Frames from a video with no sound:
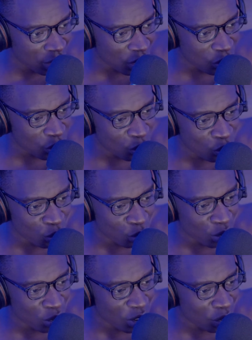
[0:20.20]
It's
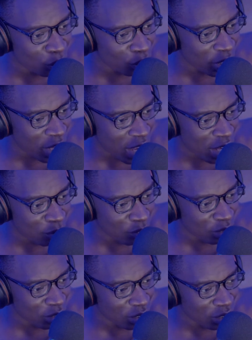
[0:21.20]
cool, it's a cool game.
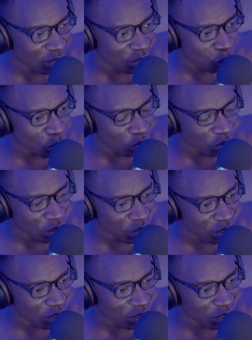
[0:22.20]
The water
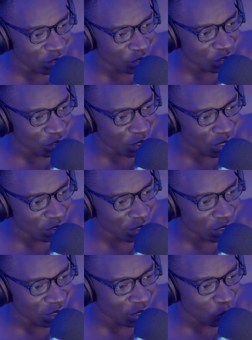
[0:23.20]
uh, is, I
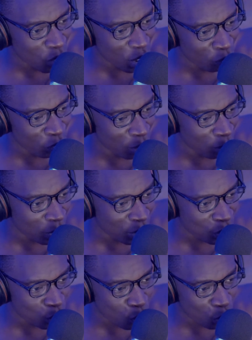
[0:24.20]
think, one of the
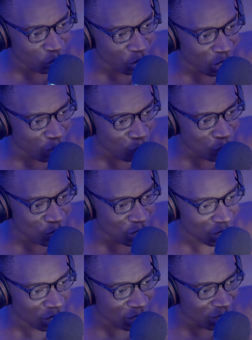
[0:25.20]
best water I've
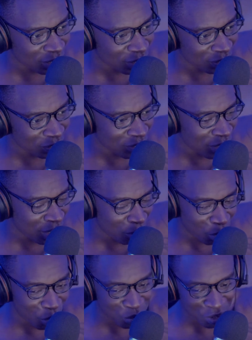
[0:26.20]
seen
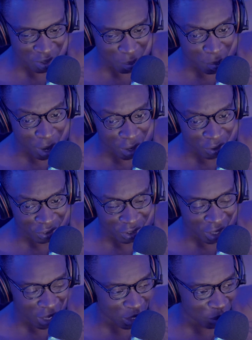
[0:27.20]
because it's a pirate
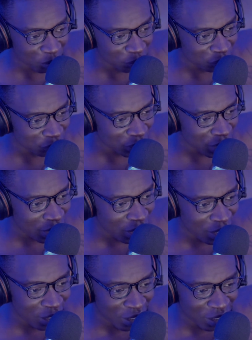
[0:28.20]
game.
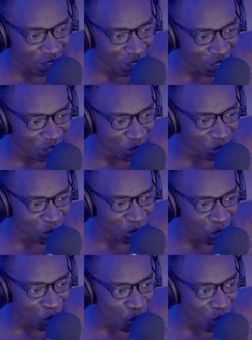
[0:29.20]
You
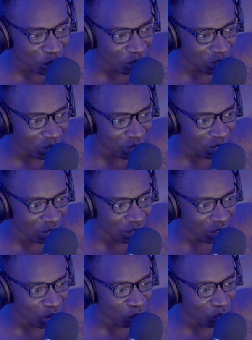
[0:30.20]
know what?
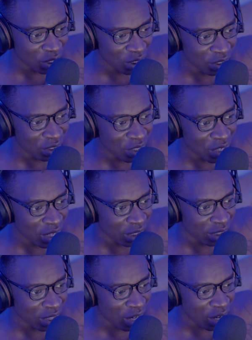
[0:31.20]
if they did
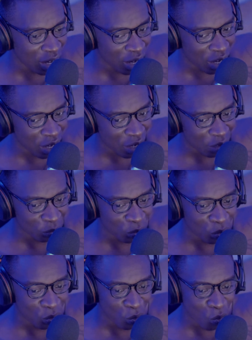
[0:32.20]
like a uh,
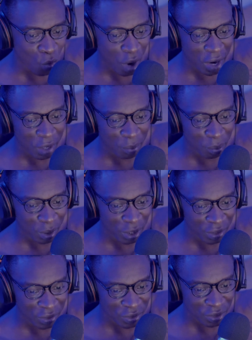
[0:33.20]
one
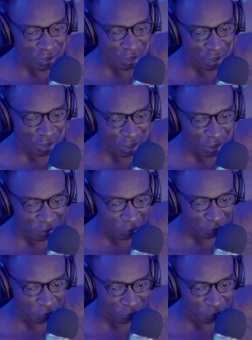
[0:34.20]
piece uh,